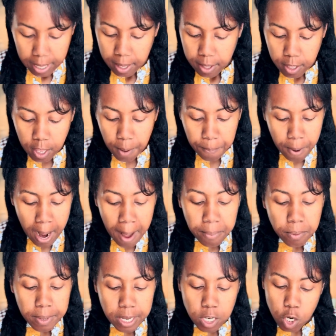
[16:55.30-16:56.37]
you
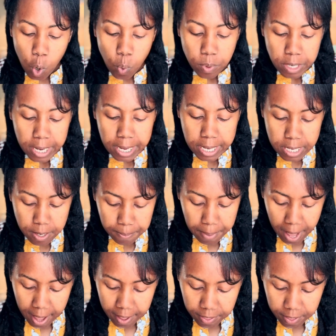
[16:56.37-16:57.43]
probably don't need to
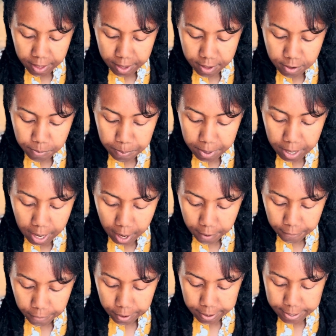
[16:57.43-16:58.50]
buy this, but
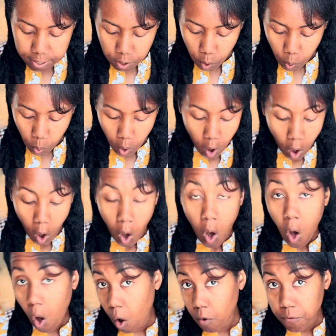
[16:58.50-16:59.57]
every so
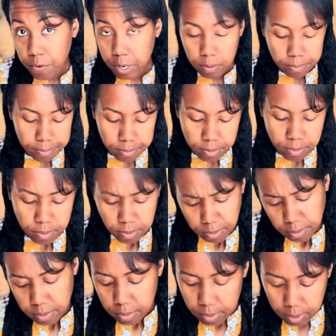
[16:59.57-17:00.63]
often.
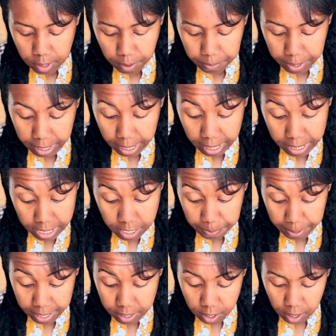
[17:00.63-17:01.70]
But again, that
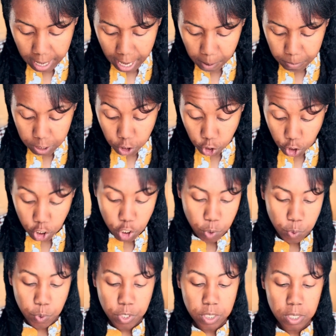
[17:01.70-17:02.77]
depends on how much you
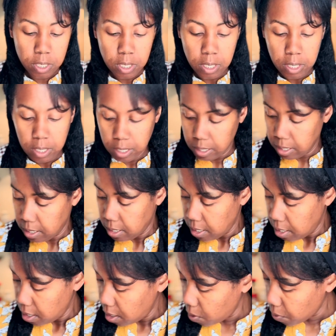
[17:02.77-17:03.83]
use.
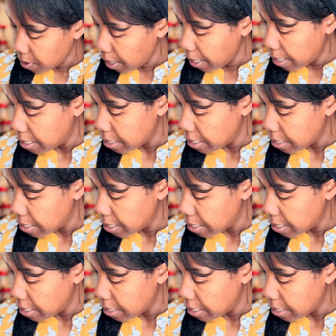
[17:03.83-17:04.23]
Okay,